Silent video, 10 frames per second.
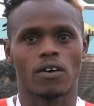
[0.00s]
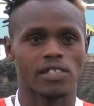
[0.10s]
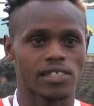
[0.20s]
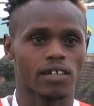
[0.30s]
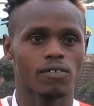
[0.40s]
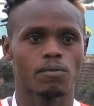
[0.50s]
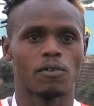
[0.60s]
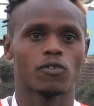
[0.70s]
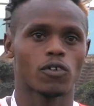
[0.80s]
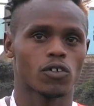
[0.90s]
ourselves
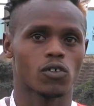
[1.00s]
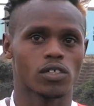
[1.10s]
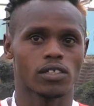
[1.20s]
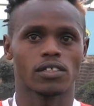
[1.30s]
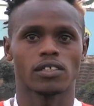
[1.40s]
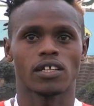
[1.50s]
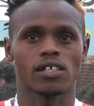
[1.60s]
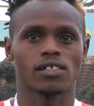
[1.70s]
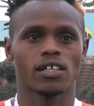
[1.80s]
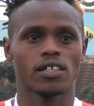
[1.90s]
before coach tell
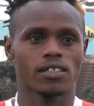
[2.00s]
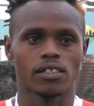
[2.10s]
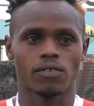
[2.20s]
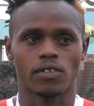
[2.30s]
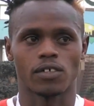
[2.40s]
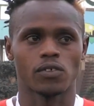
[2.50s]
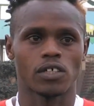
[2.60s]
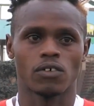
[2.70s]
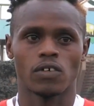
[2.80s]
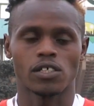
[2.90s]
us anything that we
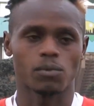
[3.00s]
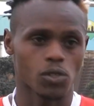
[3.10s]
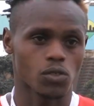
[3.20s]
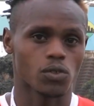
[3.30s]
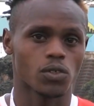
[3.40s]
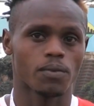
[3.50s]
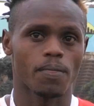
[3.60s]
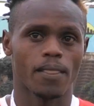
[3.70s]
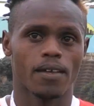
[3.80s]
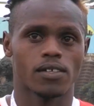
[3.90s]
are supposed to do.
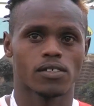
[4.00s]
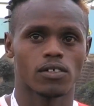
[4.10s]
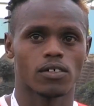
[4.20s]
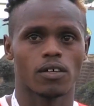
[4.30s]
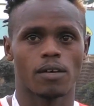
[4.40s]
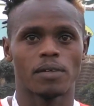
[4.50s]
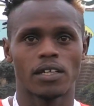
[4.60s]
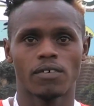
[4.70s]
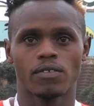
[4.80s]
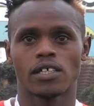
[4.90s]
Mm-hmm. So I
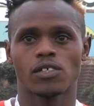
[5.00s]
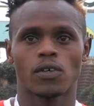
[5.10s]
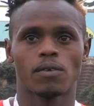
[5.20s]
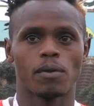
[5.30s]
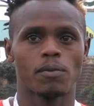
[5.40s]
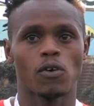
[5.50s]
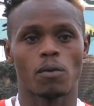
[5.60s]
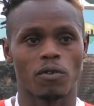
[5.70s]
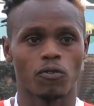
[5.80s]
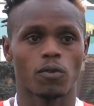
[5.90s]
believe that's why maybe we are
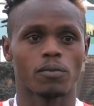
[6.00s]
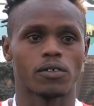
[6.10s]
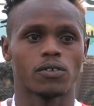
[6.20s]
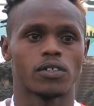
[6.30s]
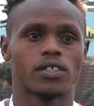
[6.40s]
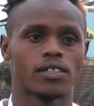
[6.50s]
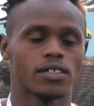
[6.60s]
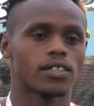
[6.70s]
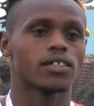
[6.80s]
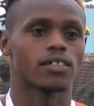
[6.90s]
performing good.
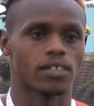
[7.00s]
Mm-hmm. Yeah.